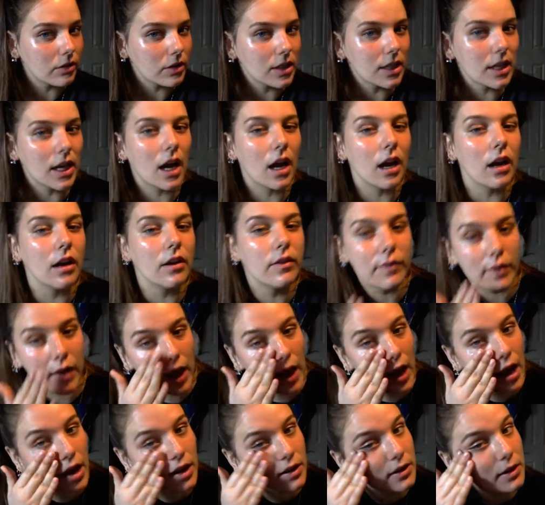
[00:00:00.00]
really have
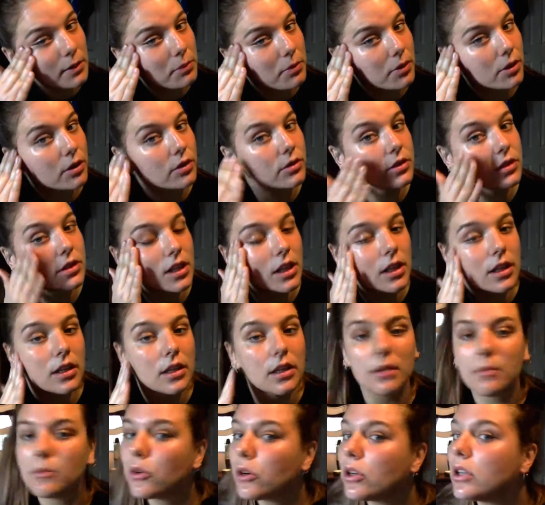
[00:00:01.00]
acne prone skin
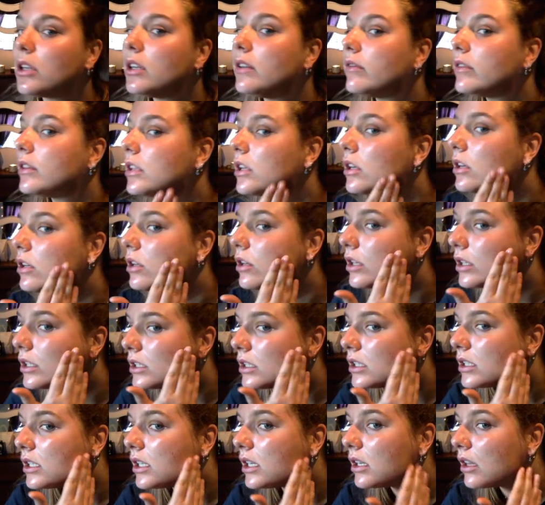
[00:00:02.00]
anymore, even though you can
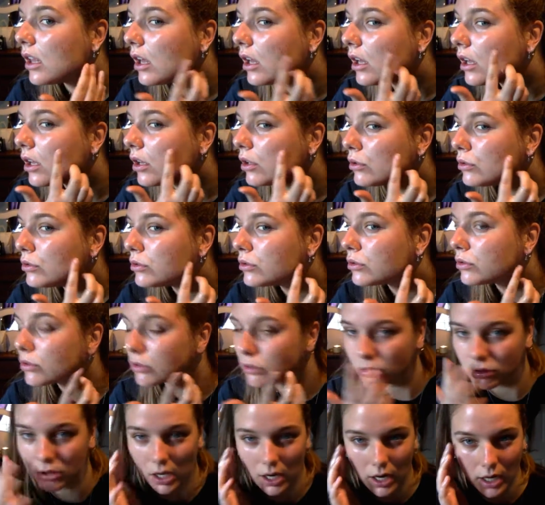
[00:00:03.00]
see like
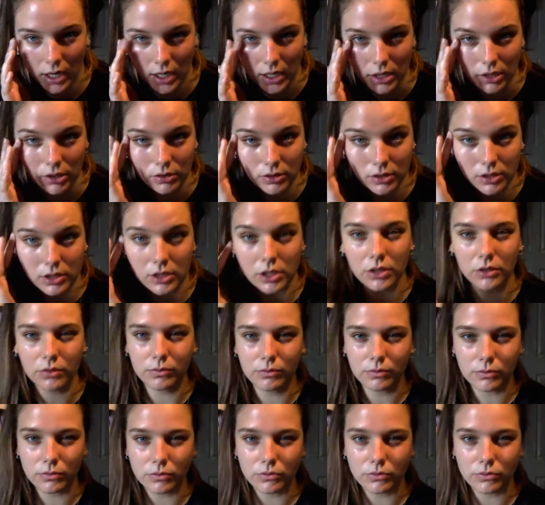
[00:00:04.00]
that I used to.